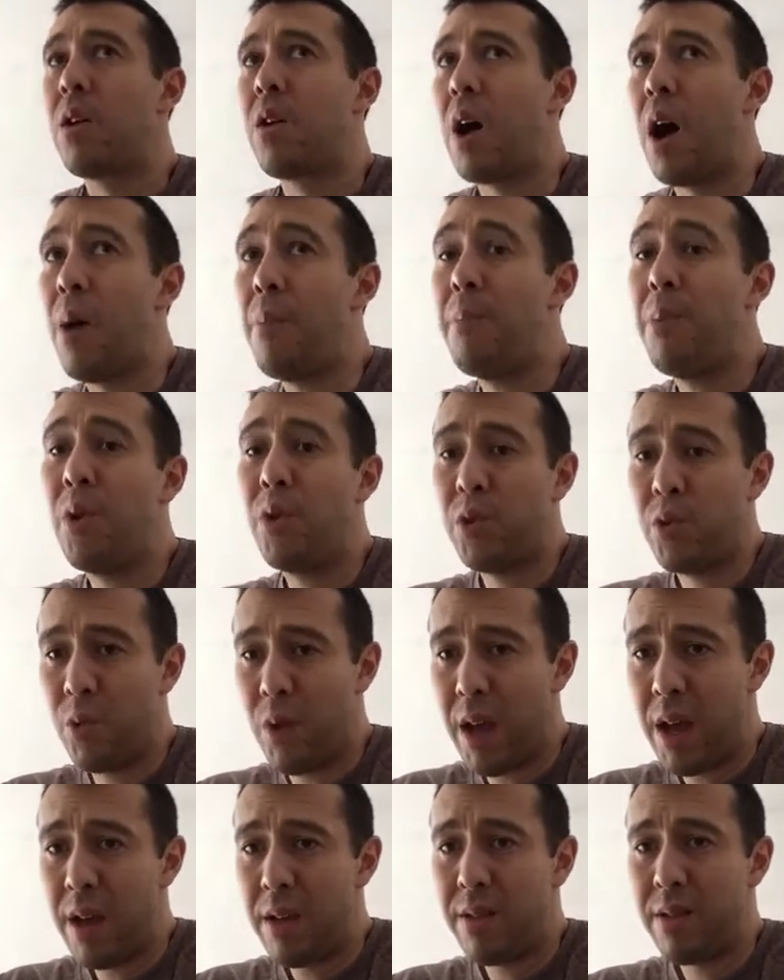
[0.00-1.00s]
coupled
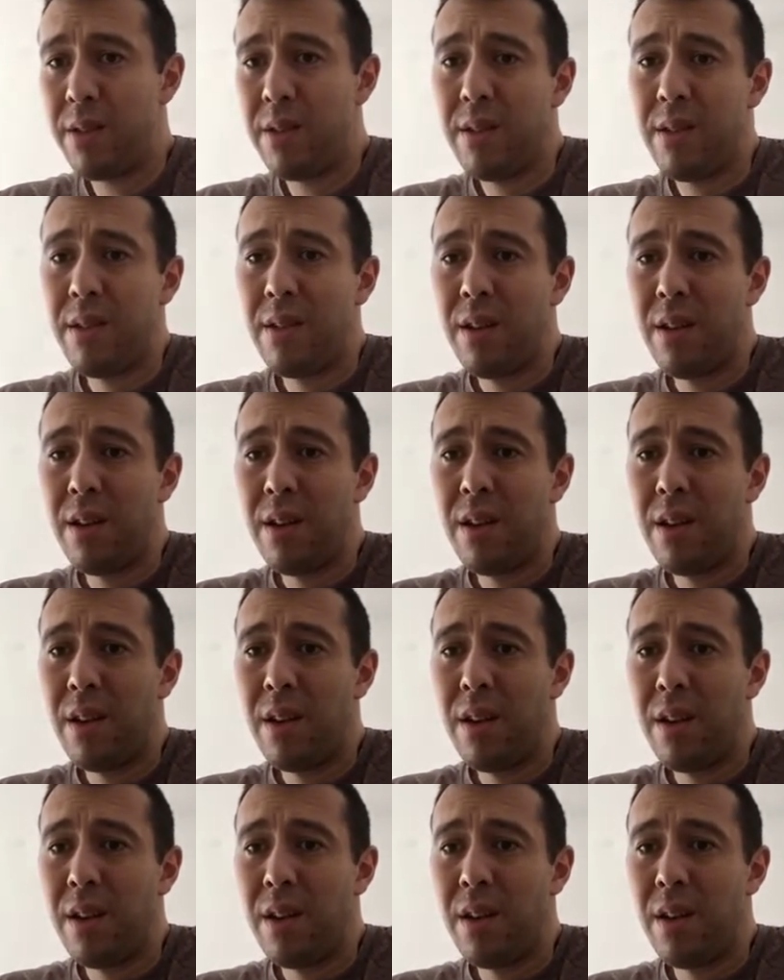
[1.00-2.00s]
with,
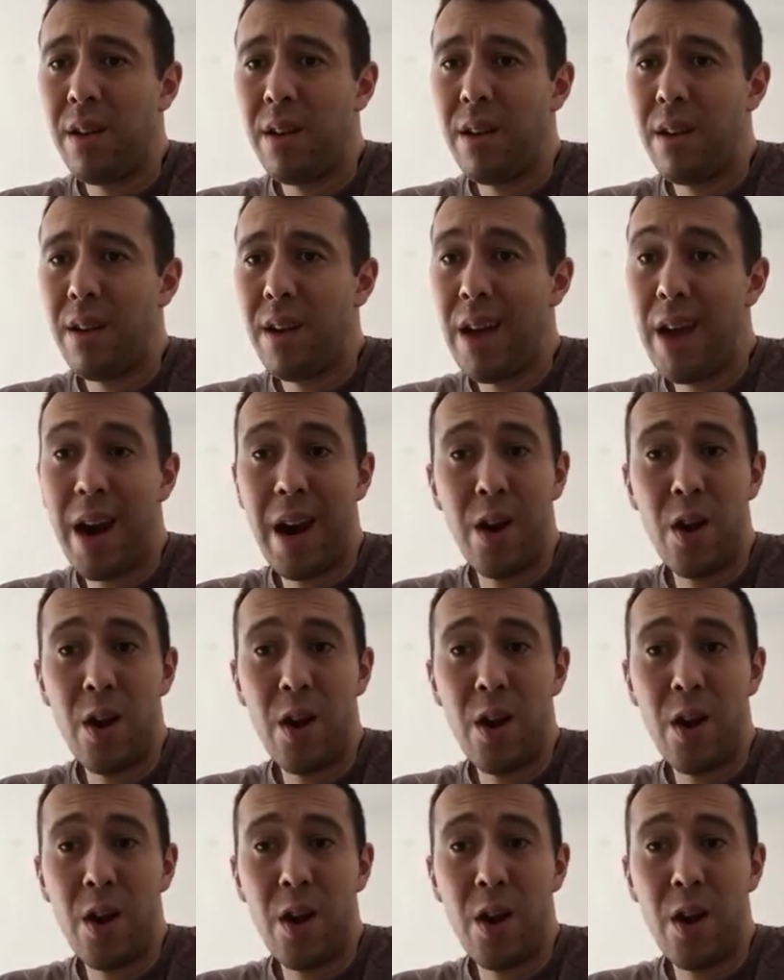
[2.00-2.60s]
and